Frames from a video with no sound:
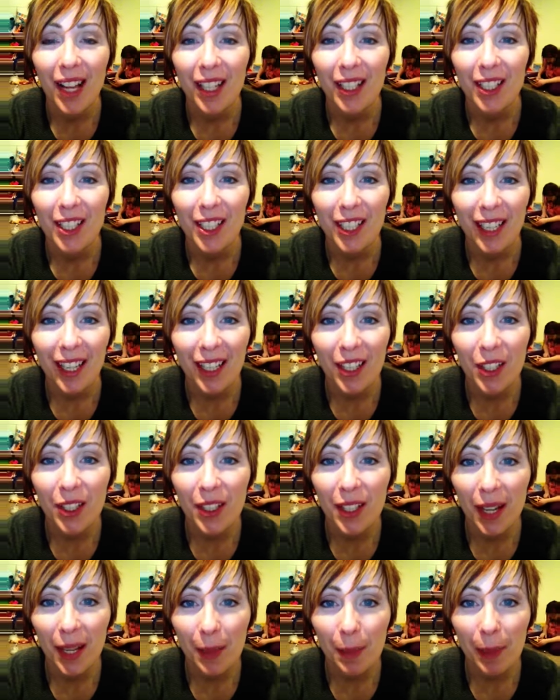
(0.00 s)
she had
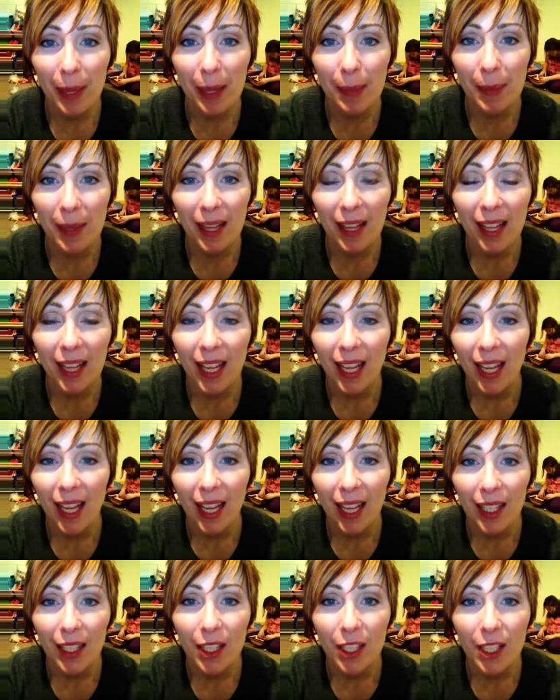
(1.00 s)
just had a baby,
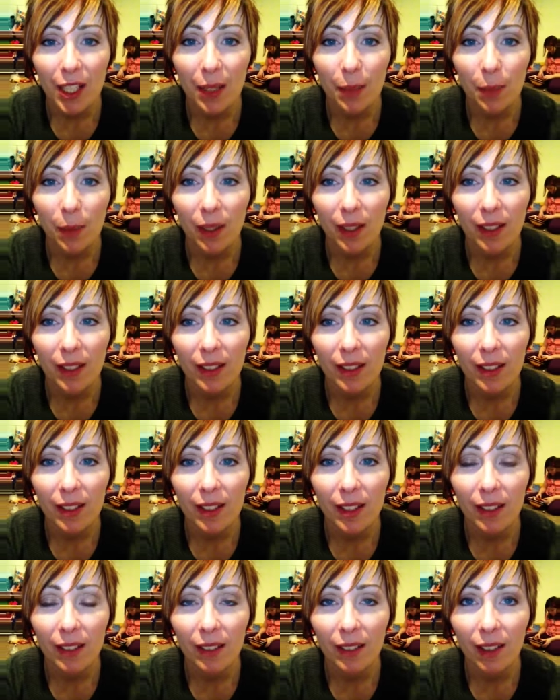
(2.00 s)
and she was,